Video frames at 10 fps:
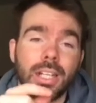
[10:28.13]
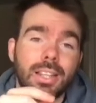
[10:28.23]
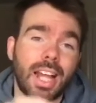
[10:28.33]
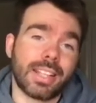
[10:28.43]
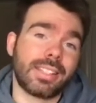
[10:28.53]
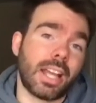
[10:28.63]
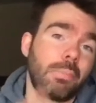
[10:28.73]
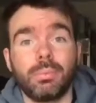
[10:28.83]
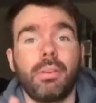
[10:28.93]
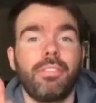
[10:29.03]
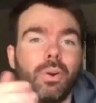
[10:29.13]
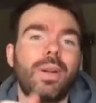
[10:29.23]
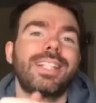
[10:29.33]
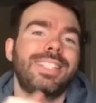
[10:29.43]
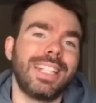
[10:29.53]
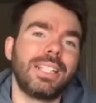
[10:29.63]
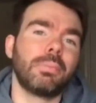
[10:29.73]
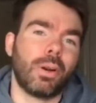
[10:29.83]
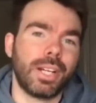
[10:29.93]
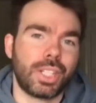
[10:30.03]
That said, before I did
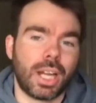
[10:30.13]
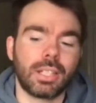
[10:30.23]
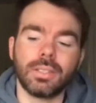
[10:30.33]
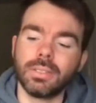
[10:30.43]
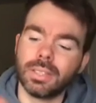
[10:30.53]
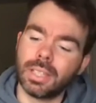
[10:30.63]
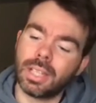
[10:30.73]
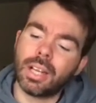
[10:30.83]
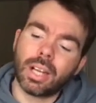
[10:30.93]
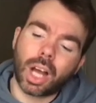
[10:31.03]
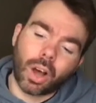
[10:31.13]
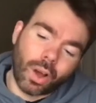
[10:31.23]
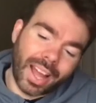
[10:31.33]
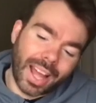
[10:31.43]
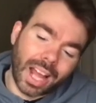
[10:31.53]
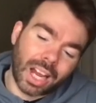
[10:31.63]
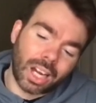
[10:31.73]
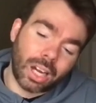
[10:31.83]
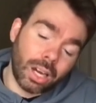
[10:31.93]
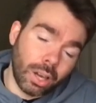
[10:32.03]
my channel, I
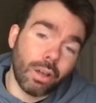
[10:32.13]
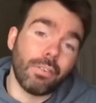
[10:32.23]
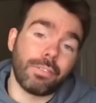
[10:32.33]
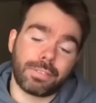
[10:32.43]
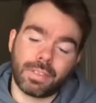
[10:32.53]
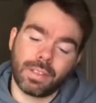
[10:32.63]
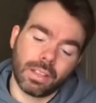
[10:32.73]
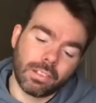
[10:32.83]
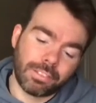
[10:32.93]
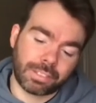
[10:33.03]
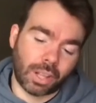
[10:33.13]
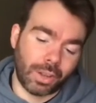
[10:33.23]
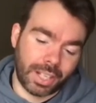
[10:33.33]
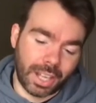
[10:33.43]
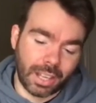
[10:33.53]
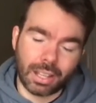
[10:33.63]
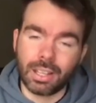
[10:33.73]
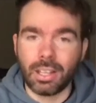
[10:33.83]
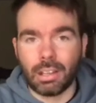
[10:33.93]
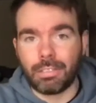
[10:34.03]
loved Flyknit.
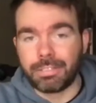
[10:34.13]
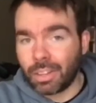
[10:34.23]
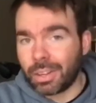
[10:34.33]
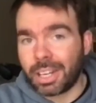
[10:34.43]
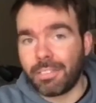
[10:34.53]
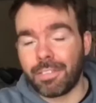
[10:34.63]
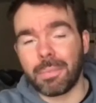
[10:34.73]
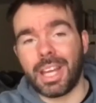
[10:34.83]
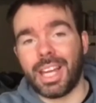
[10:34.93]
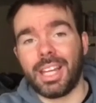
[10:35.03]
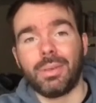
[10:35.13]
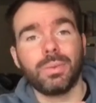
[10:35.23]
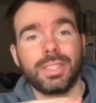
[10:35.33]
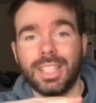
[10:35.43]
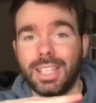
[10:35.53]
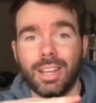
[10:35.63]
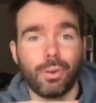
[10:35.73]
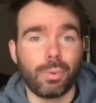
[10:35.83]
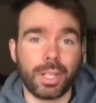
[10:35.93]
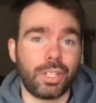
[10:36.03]
Flyknit for me was the
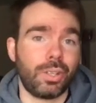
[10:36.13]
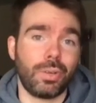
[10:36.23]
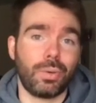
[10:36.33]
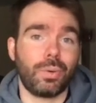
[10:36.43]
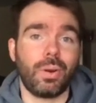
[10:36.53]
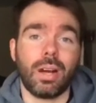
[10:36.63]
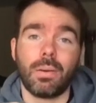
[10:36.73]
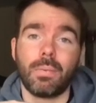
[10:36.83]
original